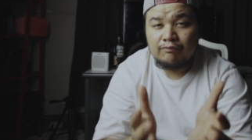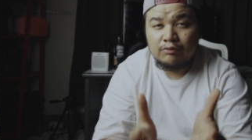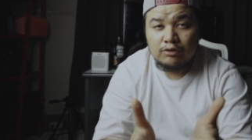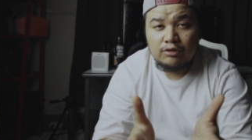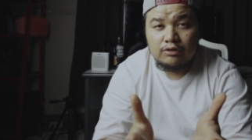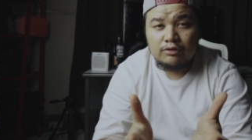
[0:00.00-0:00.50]

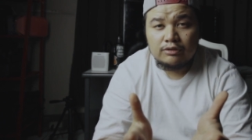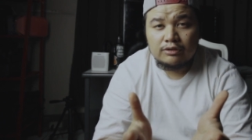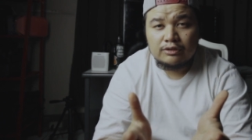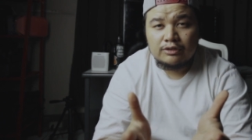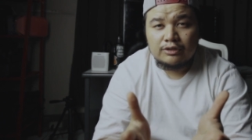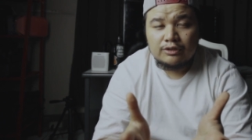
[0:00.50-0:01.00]
full?
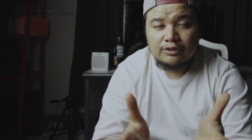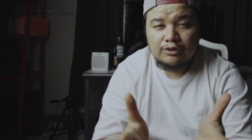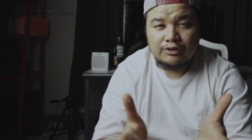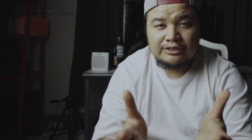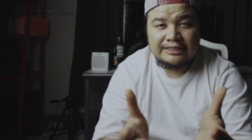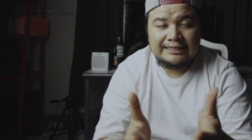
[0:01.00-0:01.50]

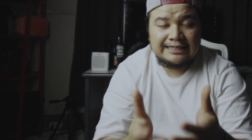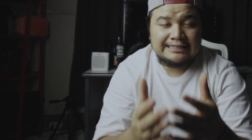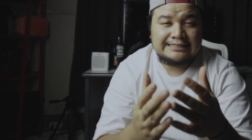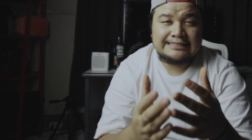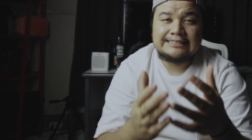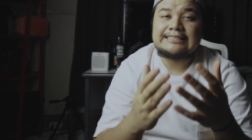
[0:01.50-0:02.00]
Or did
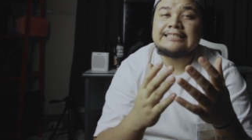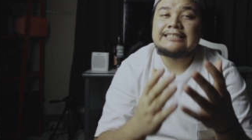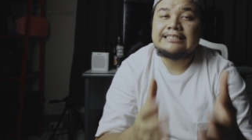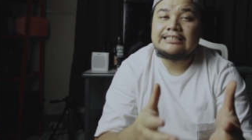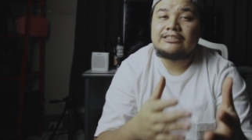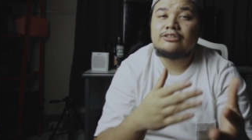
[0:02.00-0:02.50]
I just
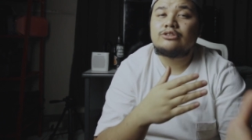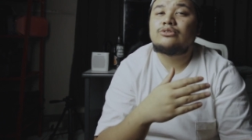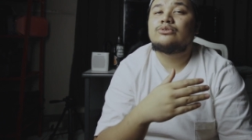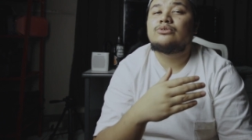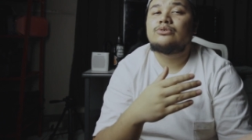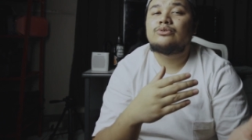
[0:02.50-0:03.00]
need
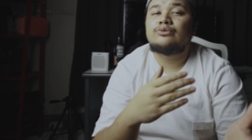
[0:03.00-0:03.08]
to